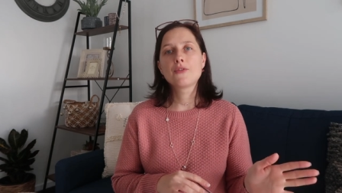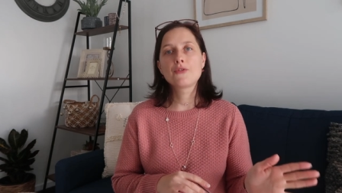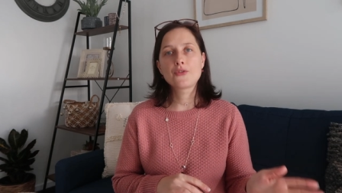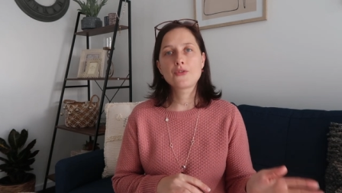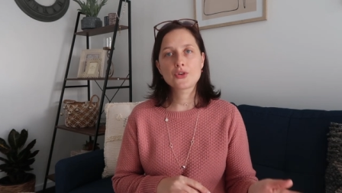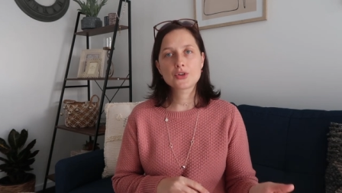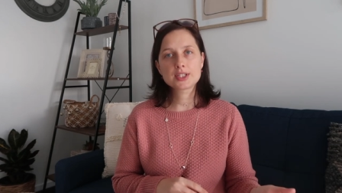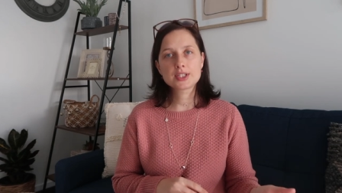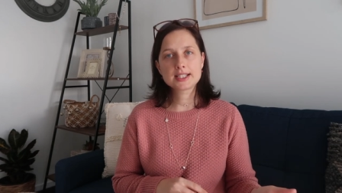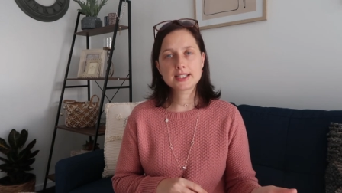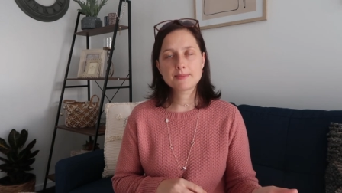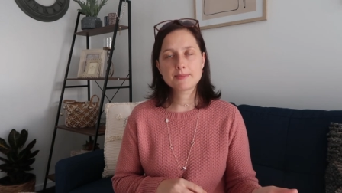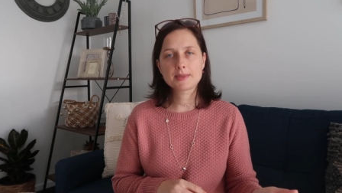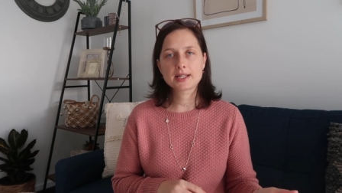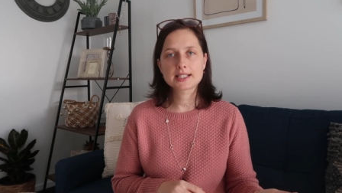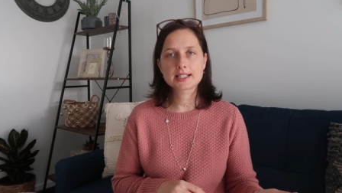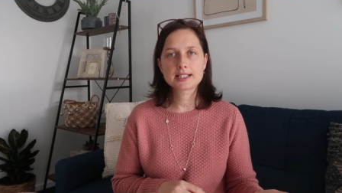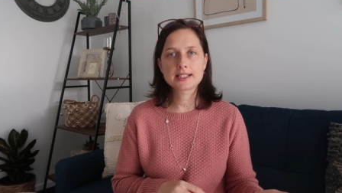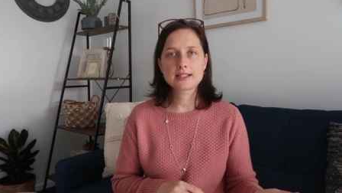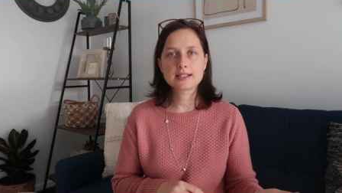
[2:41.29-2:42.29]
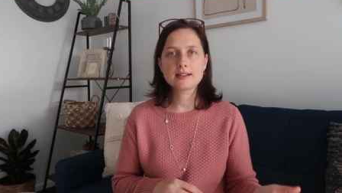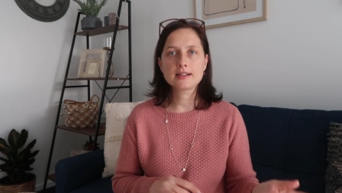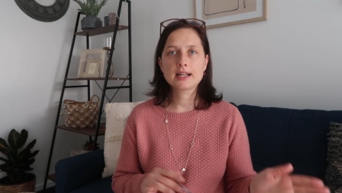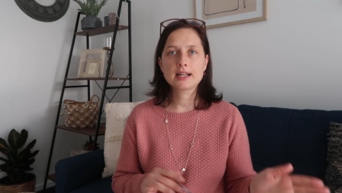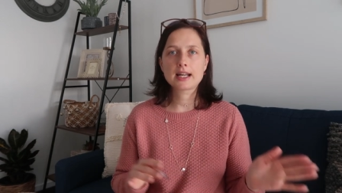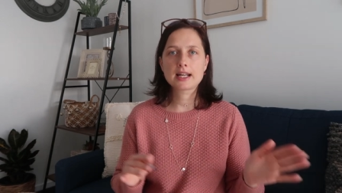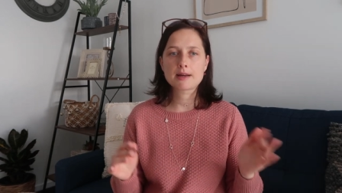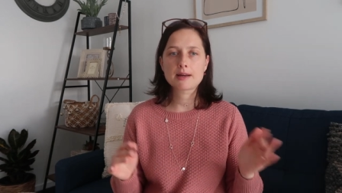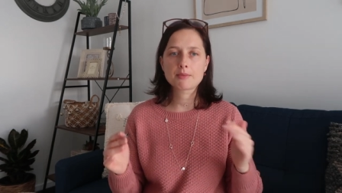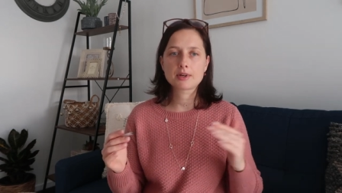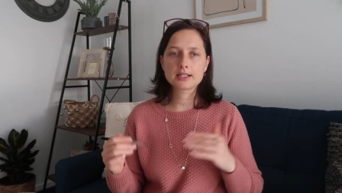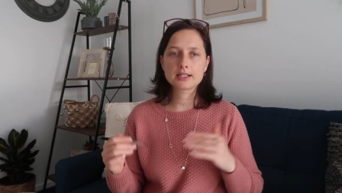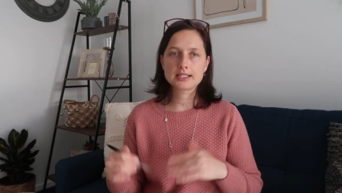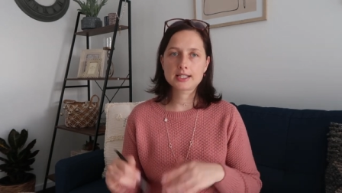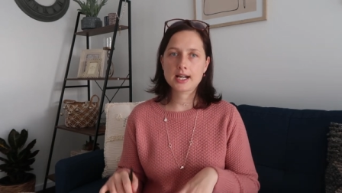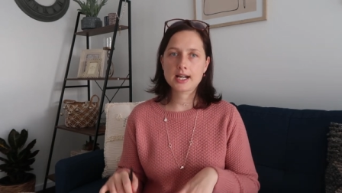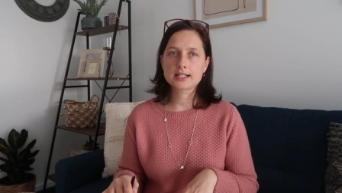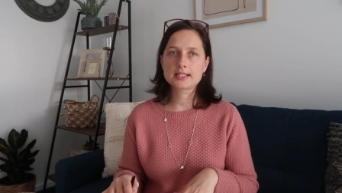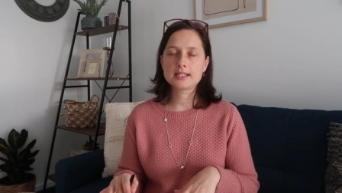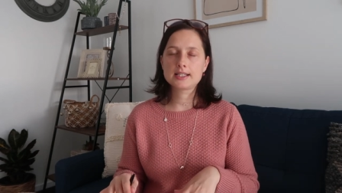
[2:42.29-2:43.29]
first semester and I'm
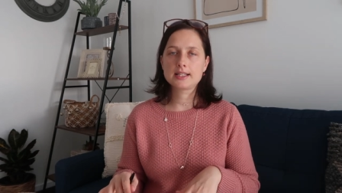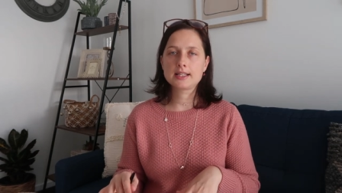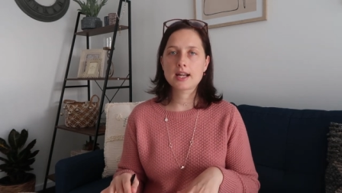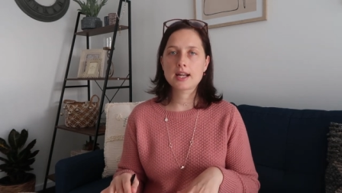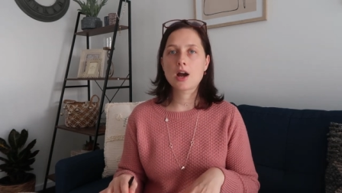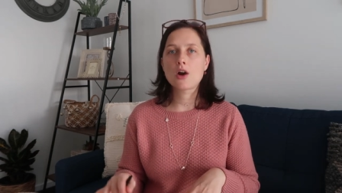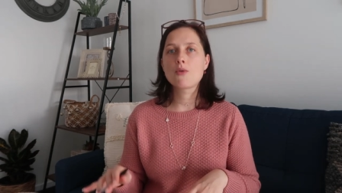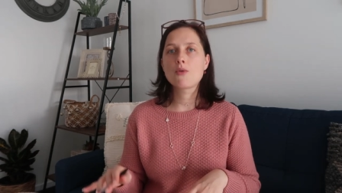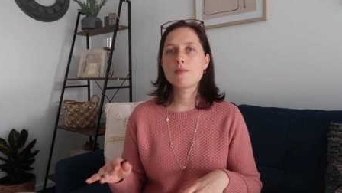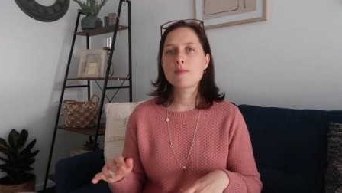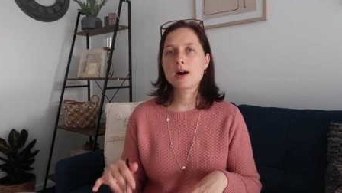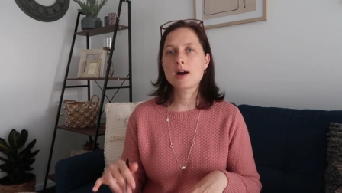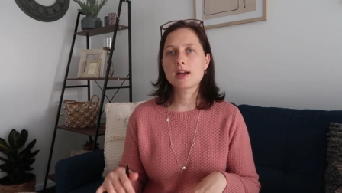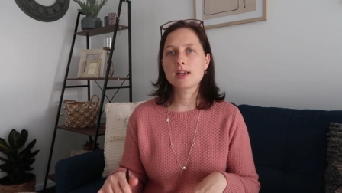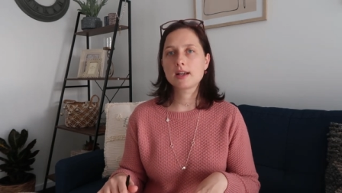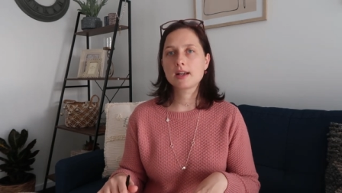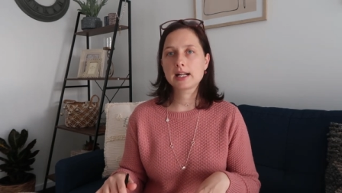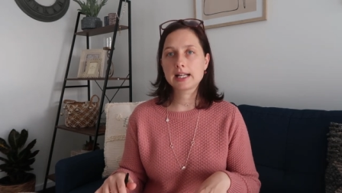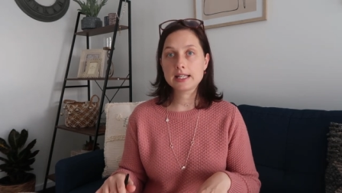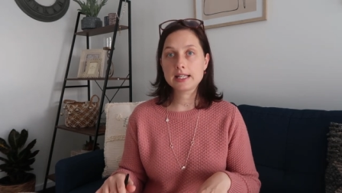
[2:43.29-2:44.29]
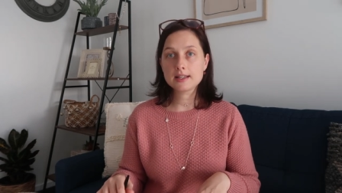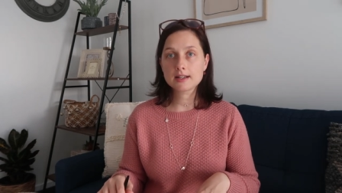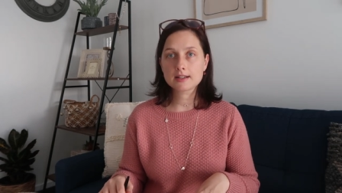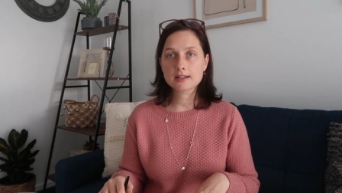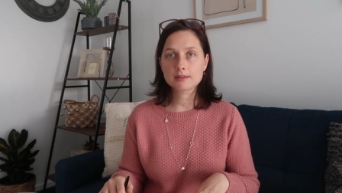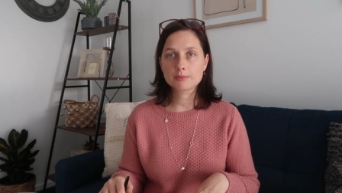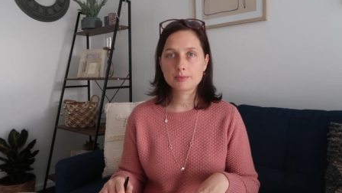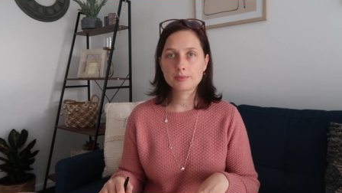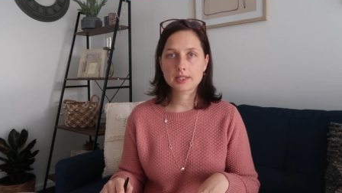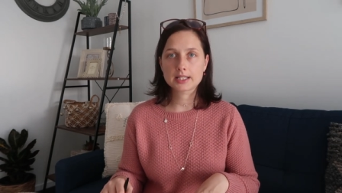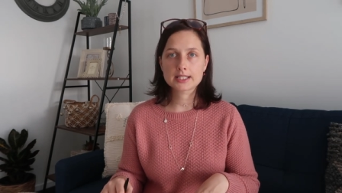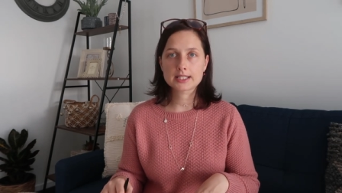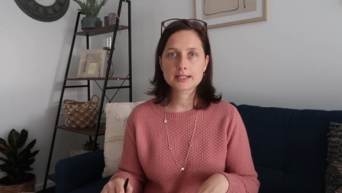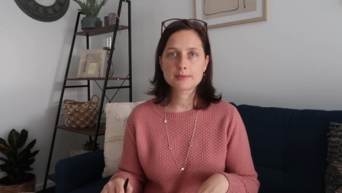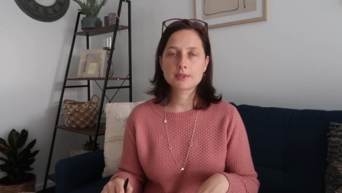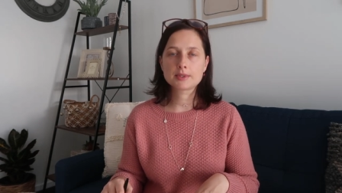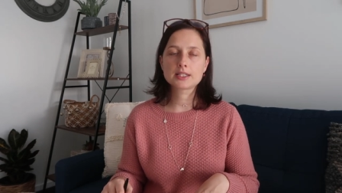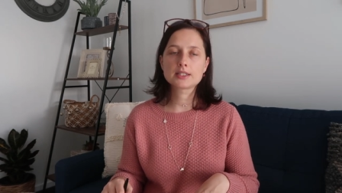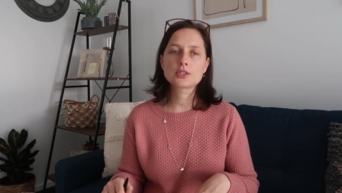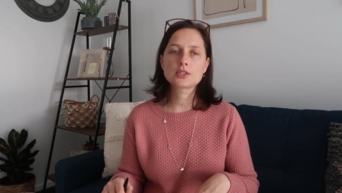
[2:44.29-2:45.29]
conducting now my clinical
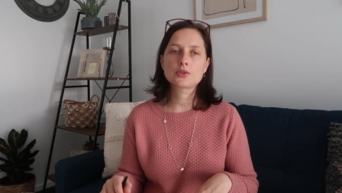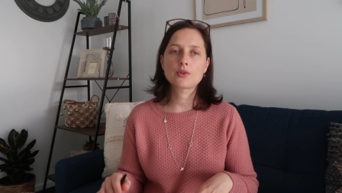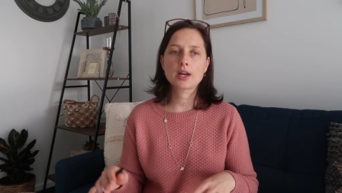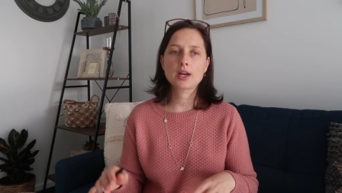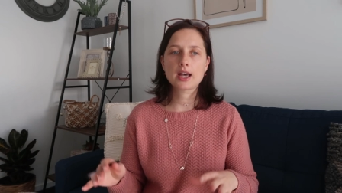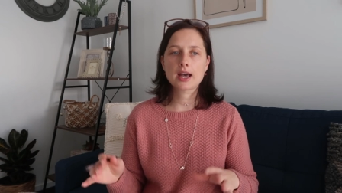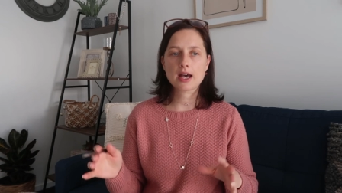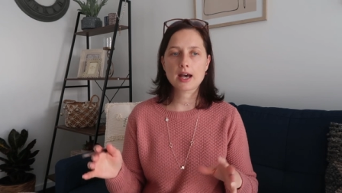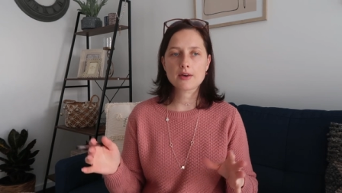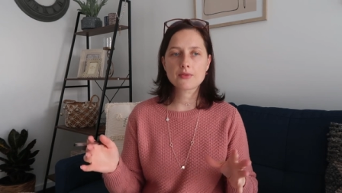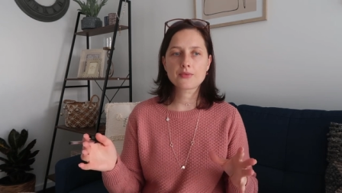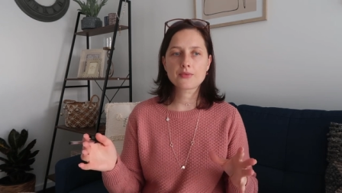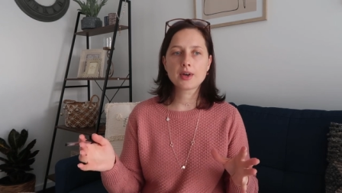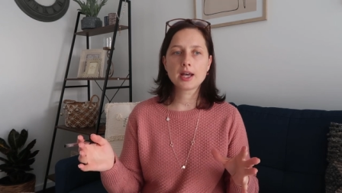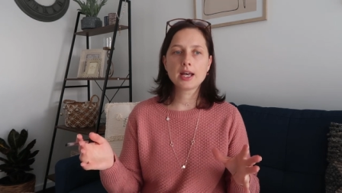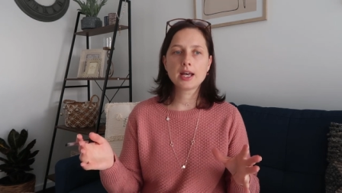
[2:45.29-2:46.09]
placement, so I have